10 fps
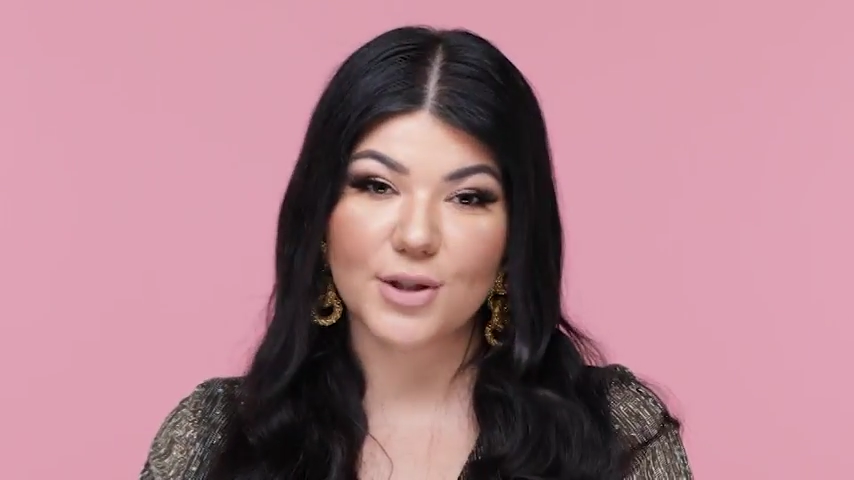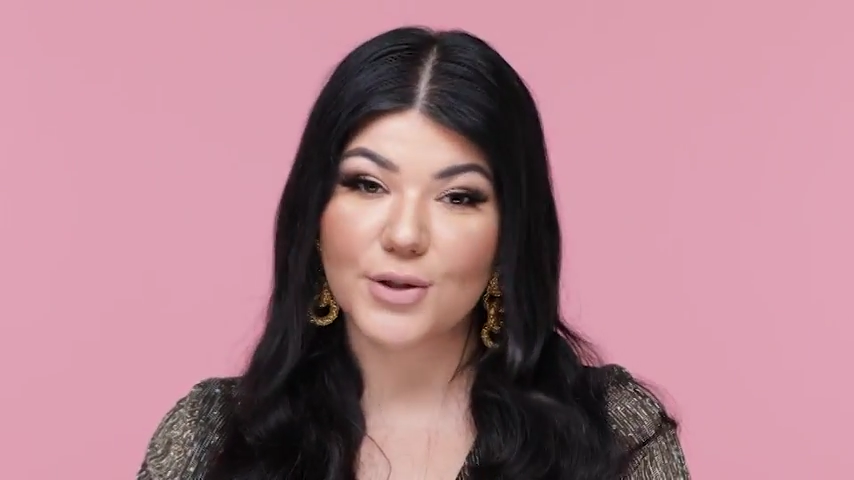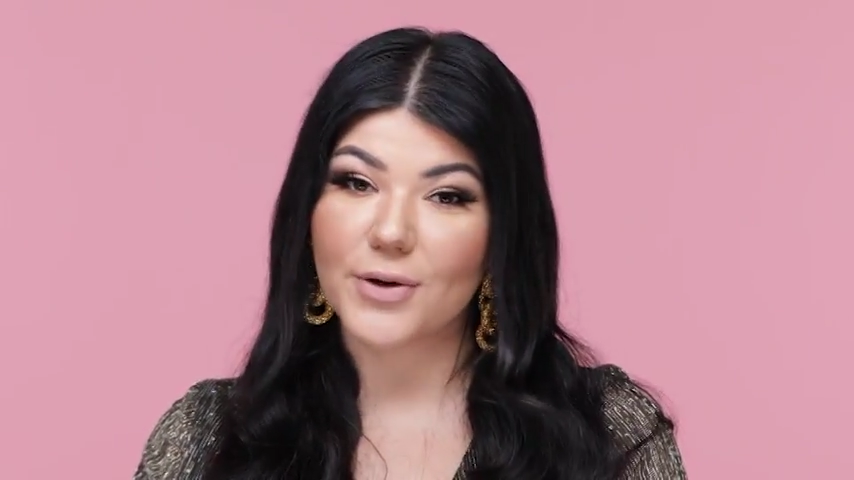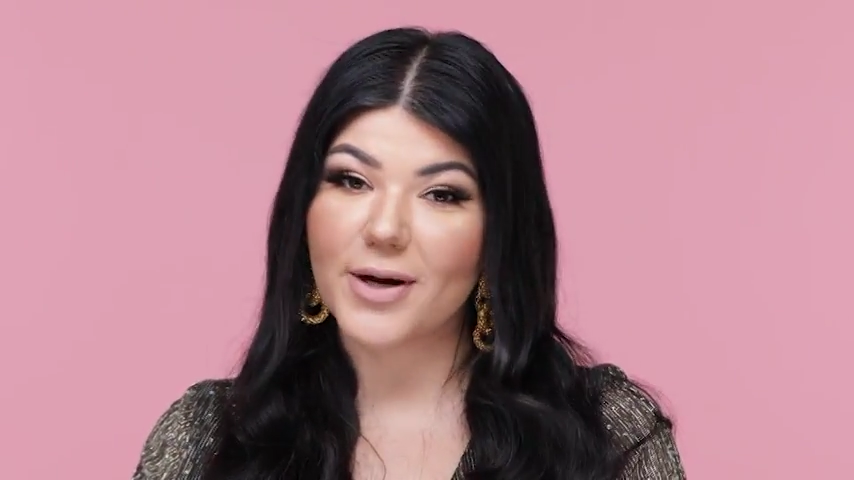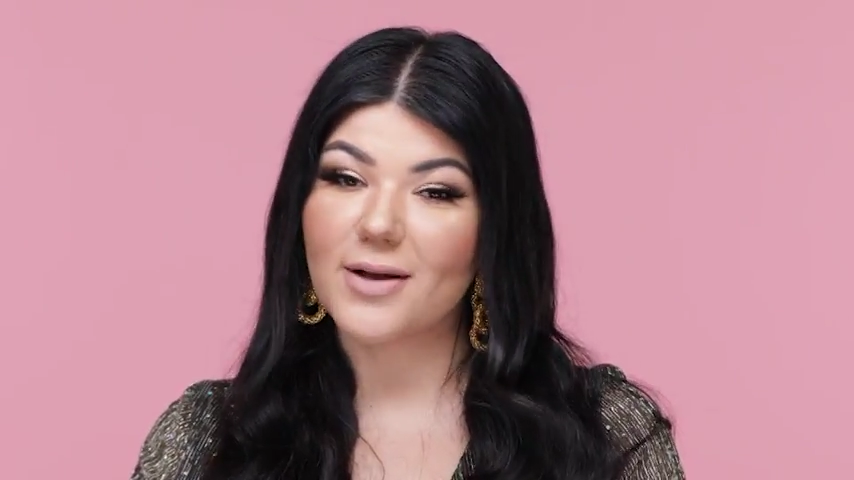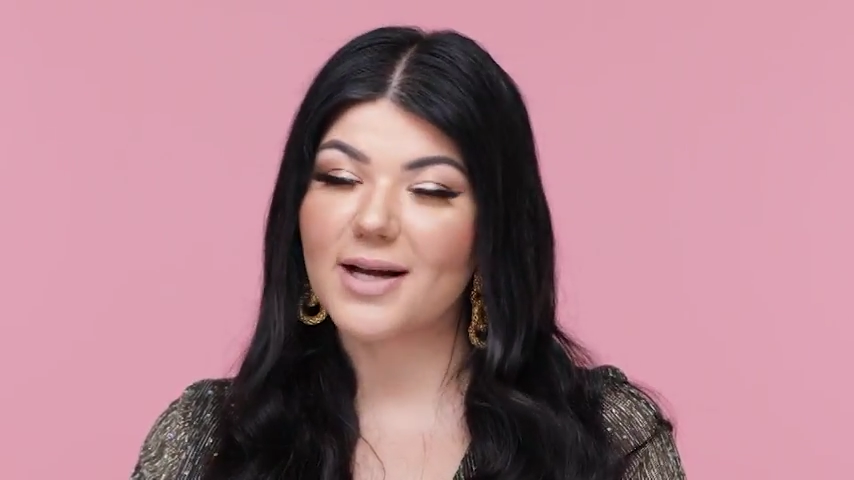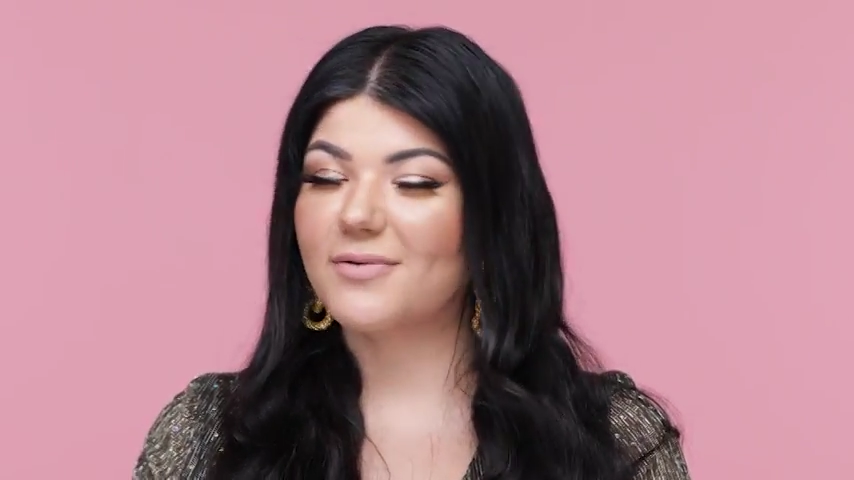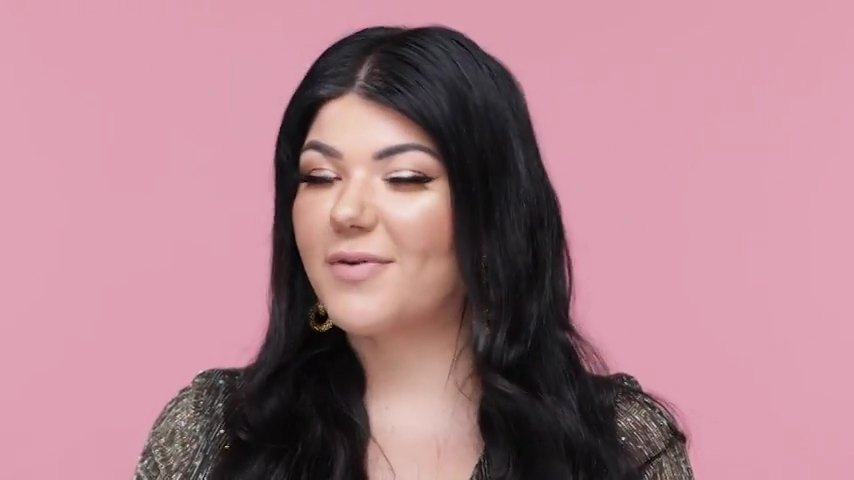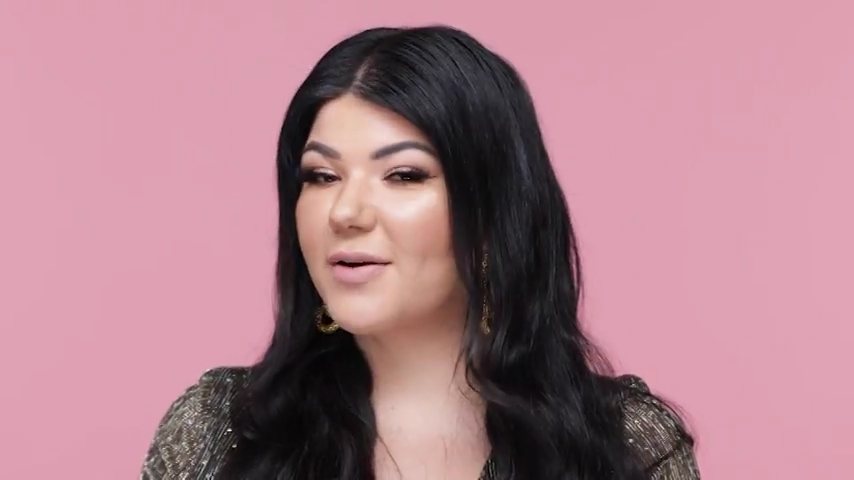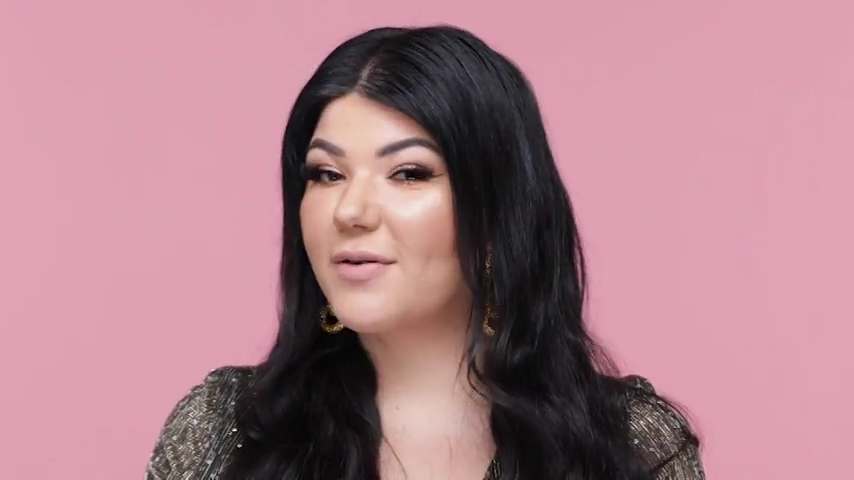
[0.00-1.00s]
tutorial
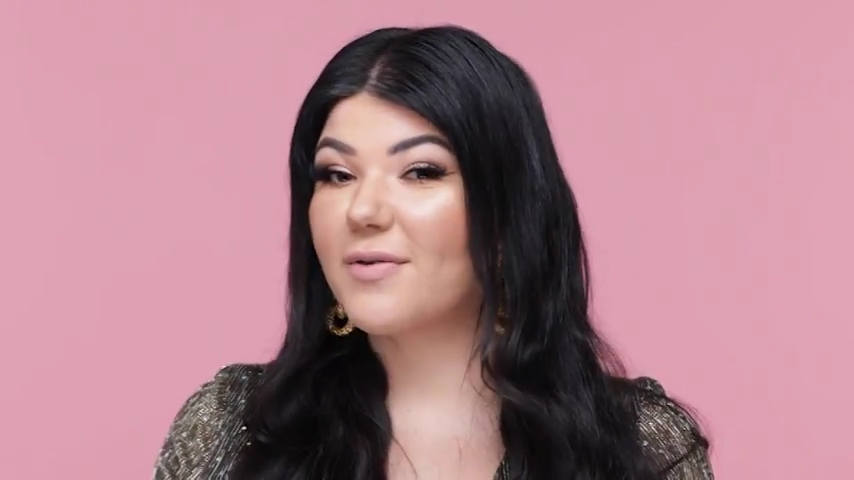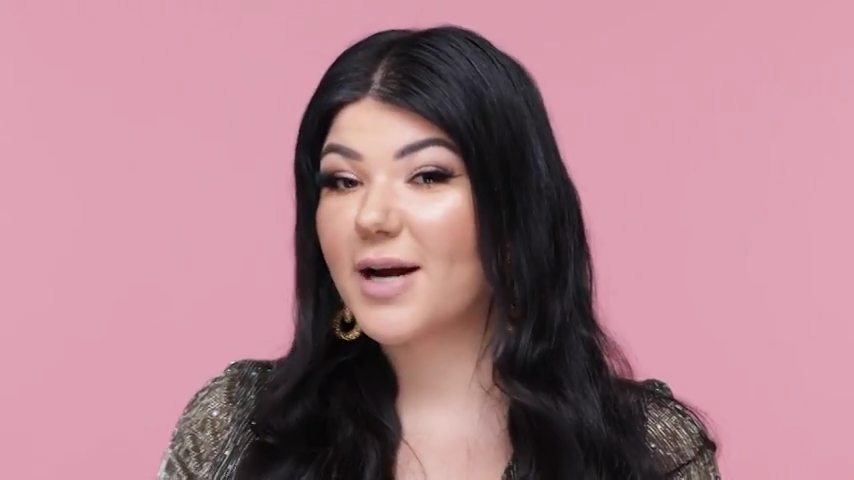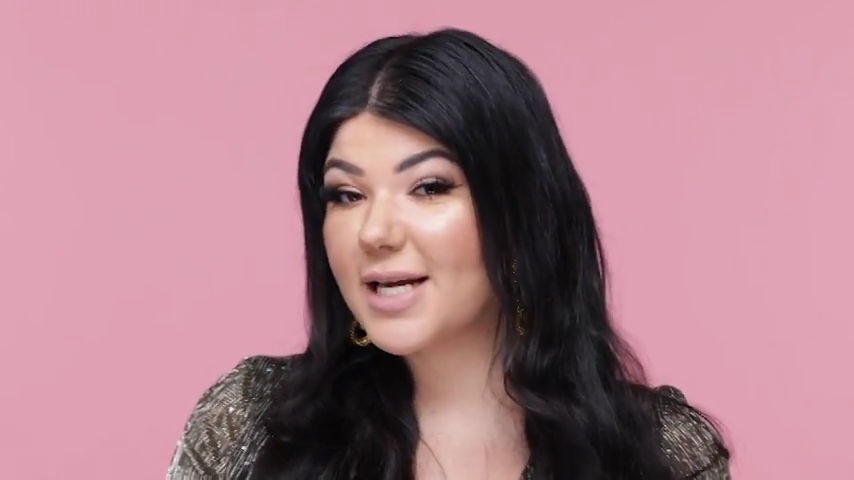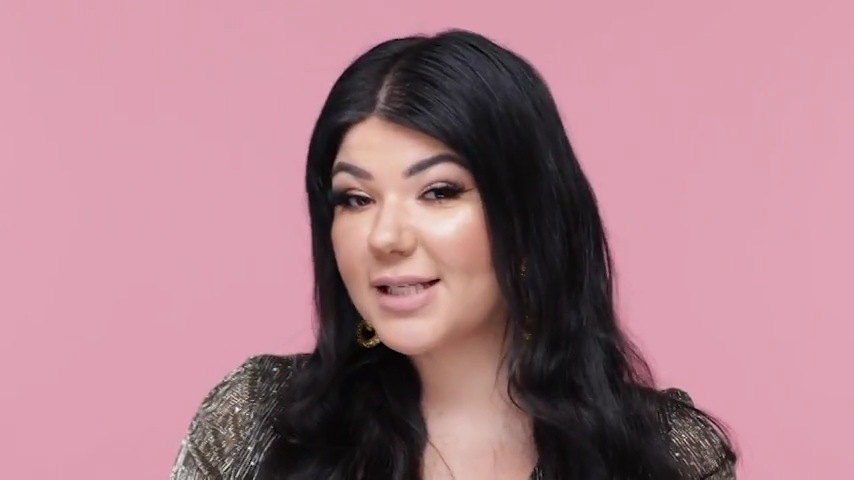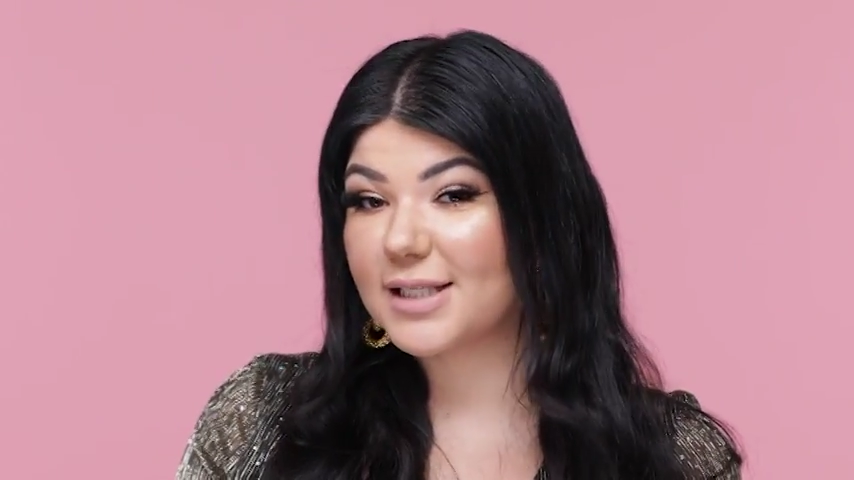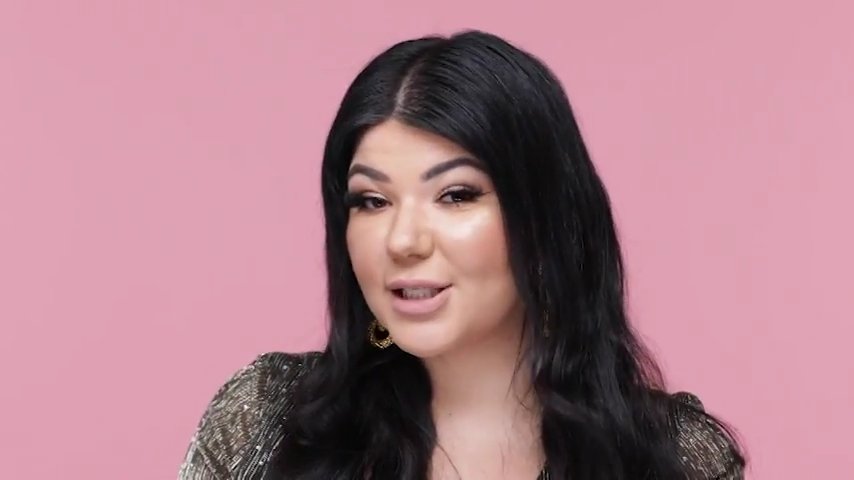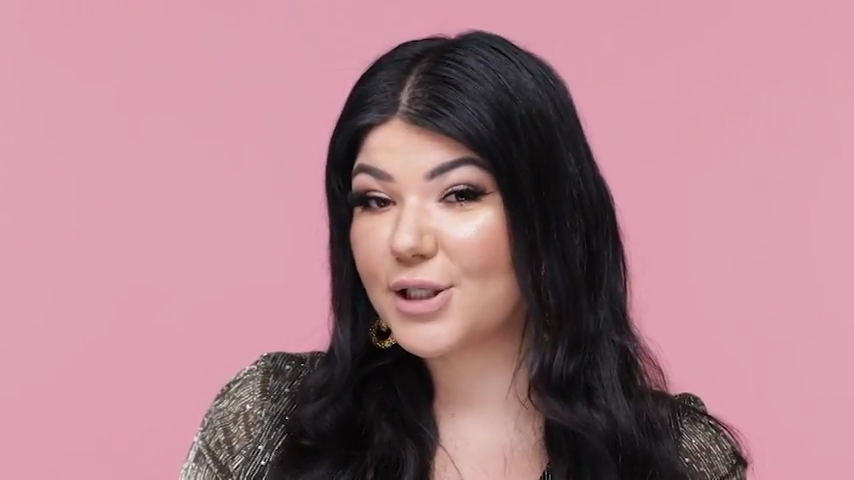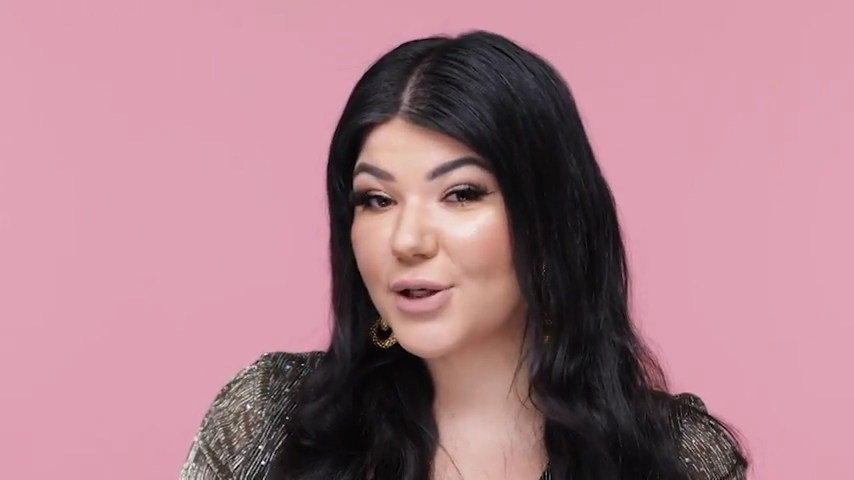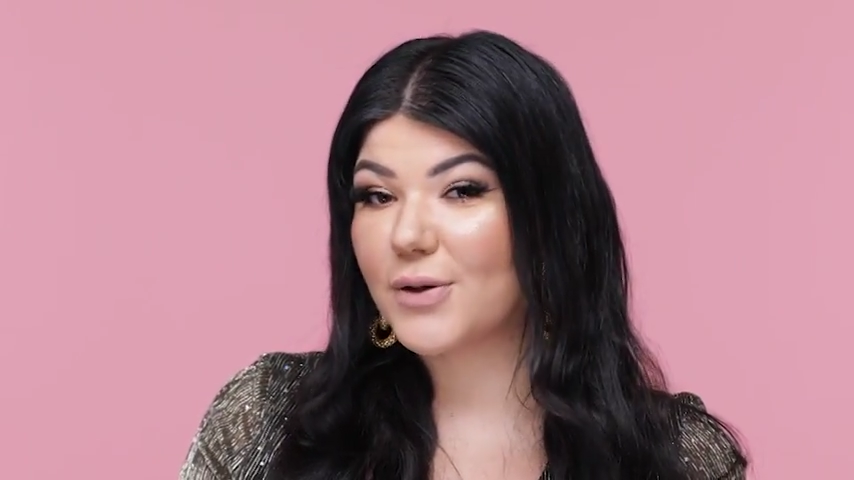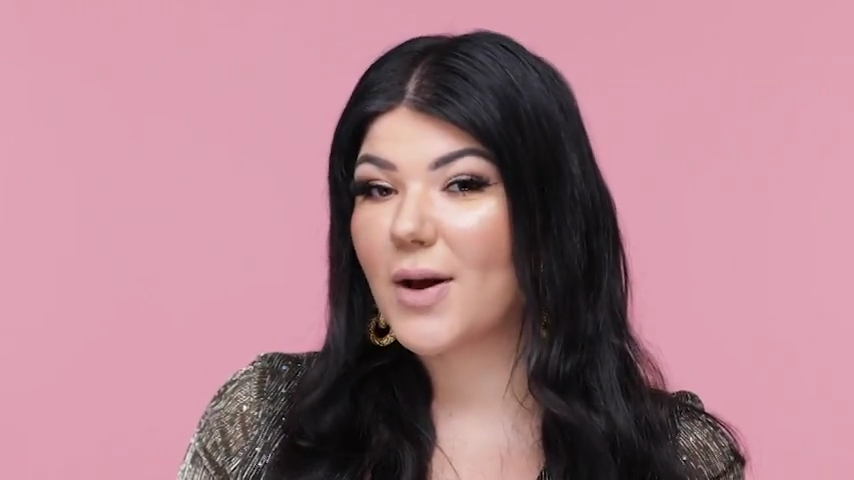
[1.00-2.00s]
and found it very easy to
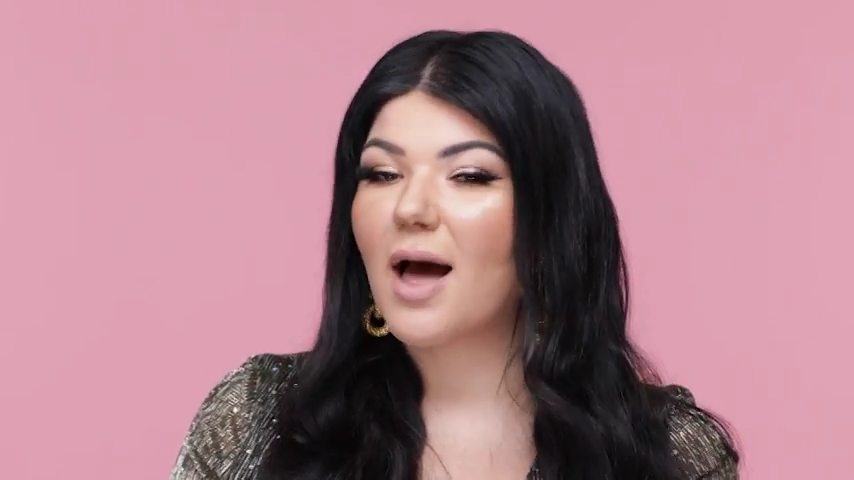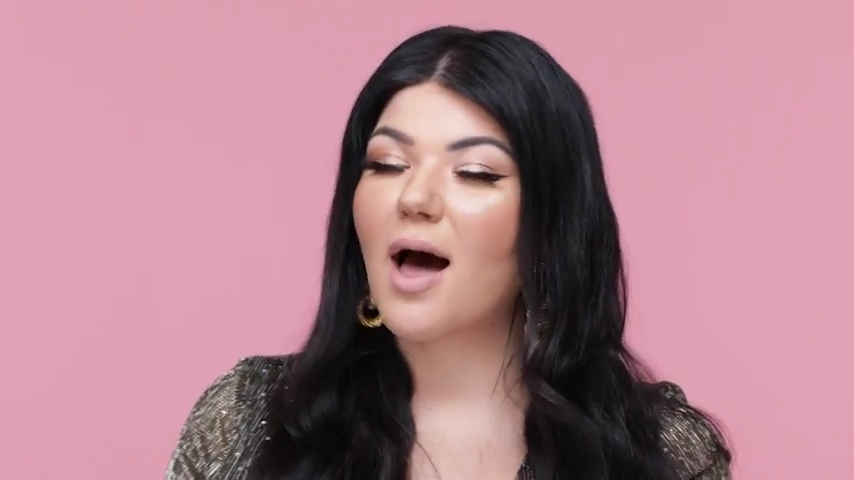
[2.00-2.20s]
do.